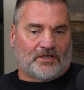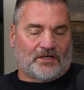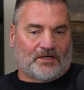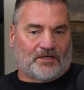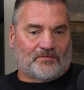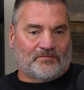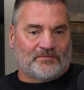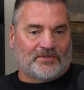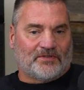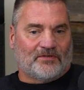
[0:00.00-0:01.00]

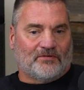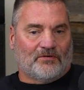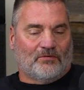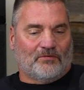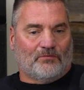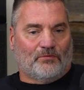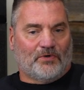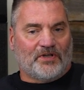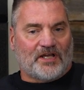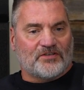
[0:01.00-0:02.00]

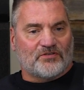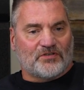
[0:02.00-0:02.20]
We're not